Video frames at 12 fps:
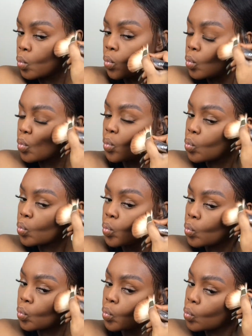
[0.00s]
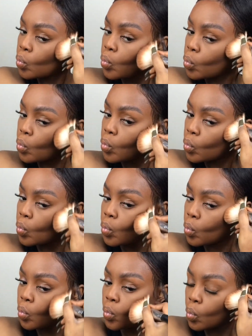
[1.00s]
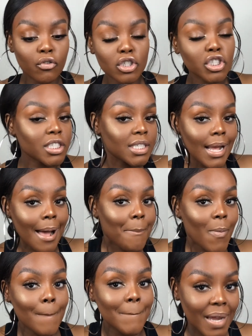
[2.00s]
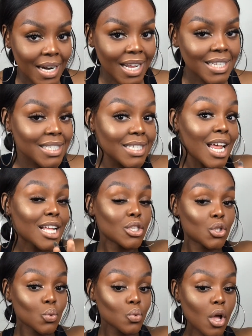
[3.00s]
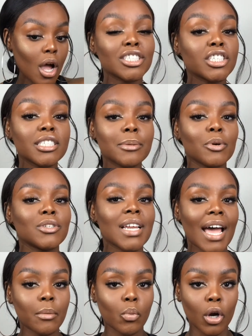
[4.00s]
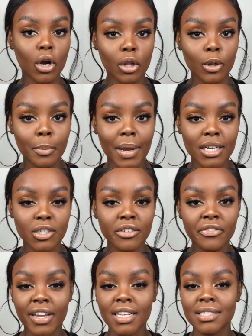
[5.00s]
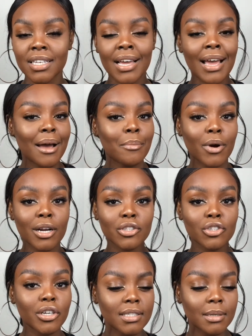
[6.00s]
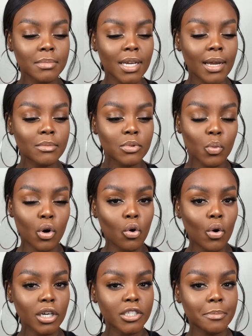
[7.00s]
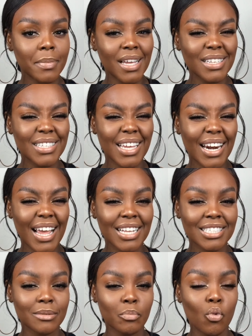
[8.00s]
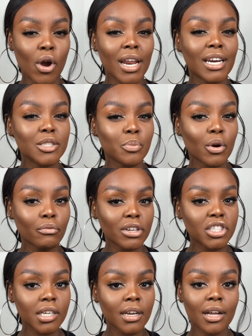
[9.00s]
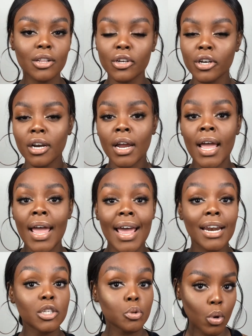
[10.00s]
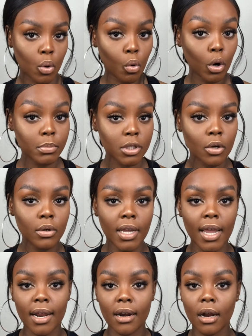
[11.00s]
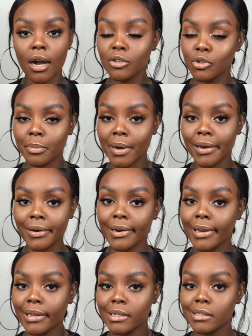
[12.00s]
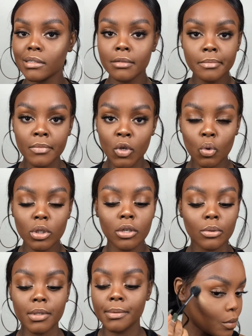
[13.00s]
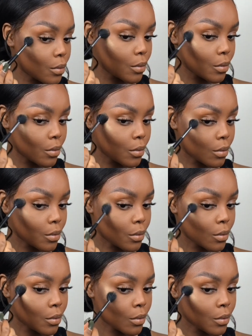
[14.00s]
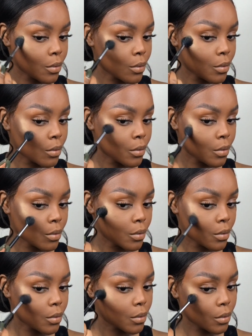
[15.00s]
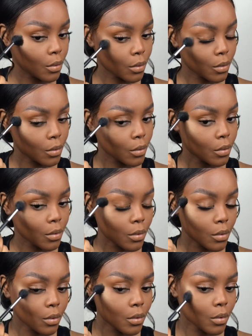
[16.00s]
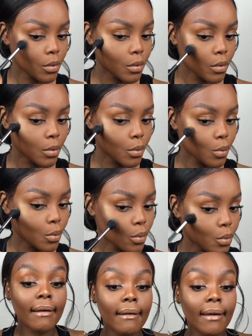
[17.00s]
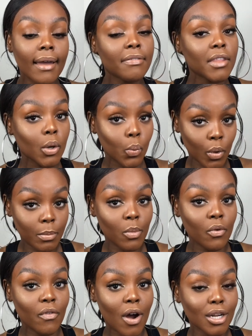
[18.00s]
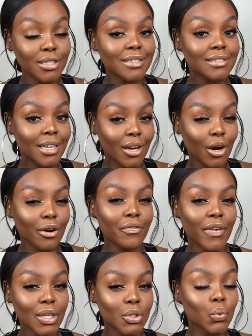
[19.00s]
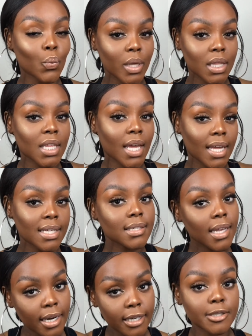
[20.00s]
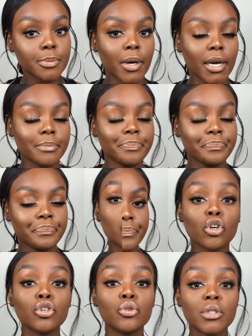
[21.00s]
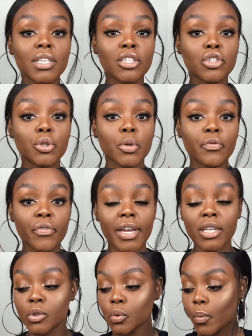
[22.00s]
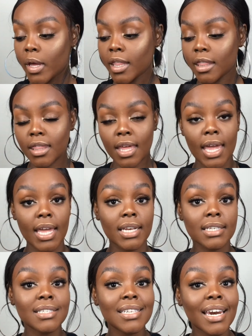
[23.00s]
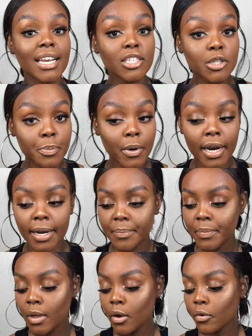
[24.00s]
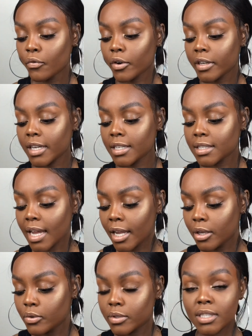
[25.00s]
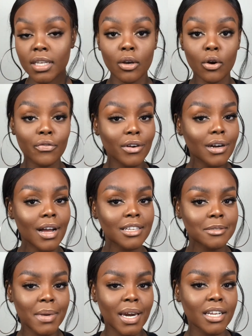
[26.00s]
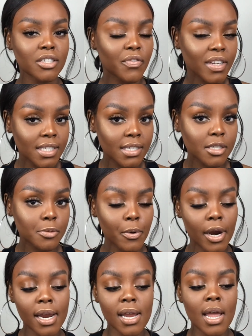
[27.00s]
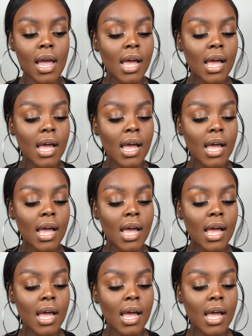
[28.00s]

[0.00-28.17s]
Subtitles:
like you've been in the sun for a little bit, for just a couple minutes, not too long. It's just supposed to add more color back to your face. Bronzer is sometimes more orange based and it's more rich in color and it's more warm tone. And a contour powder is cool tone. And once we are done with all that, we go ahead and apply blush, highlight, and then we move on to setting our face with a setting spray. Make sure you set your face with a setting spray. For this, I use the Ofra Cosmetics Fixing Spray.